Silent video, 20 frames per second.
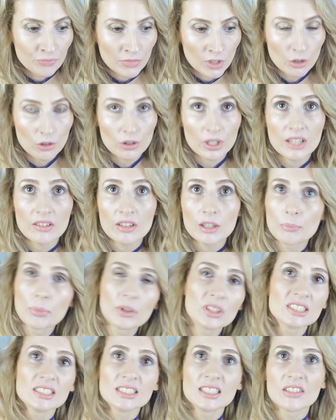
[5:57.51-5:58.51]
You're giving
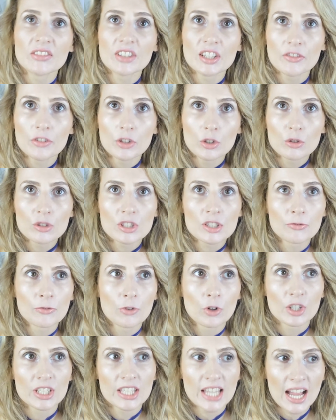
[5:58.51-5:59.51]
positive reviews
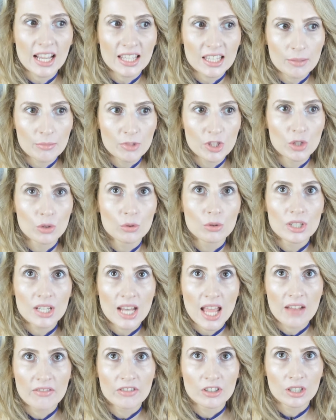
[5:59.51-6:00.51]
for the items you
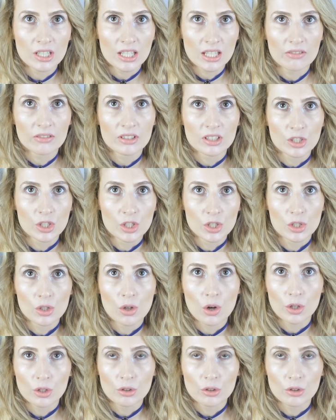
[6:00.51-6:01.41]
never even saw,